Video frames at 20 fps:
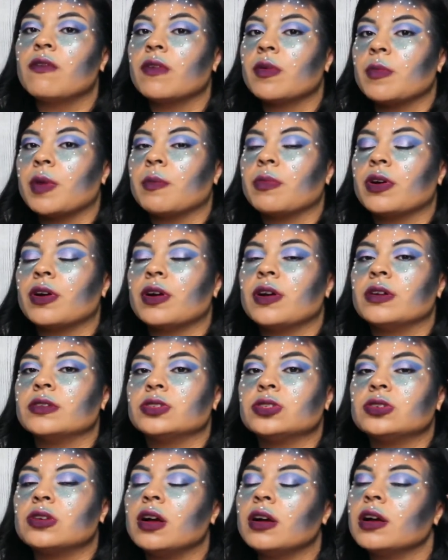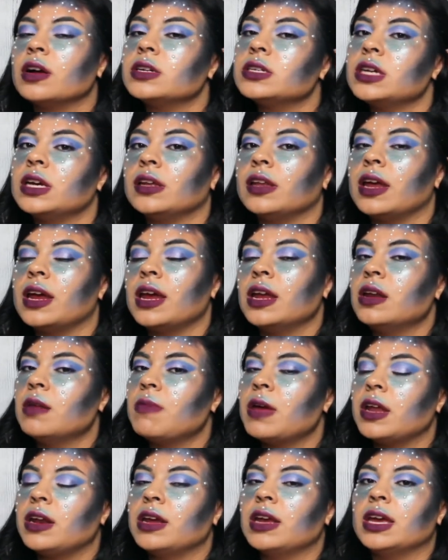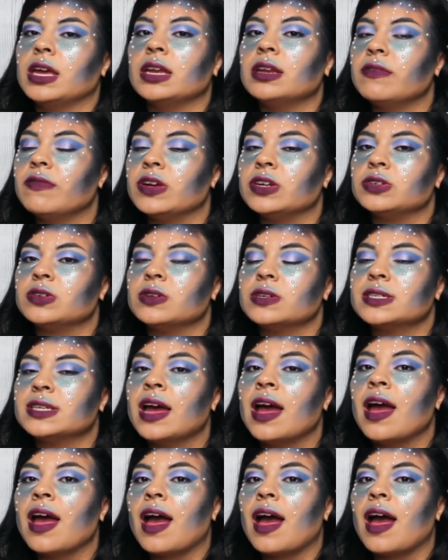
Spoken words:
Remember, you're all strong, articulate, independent individuals,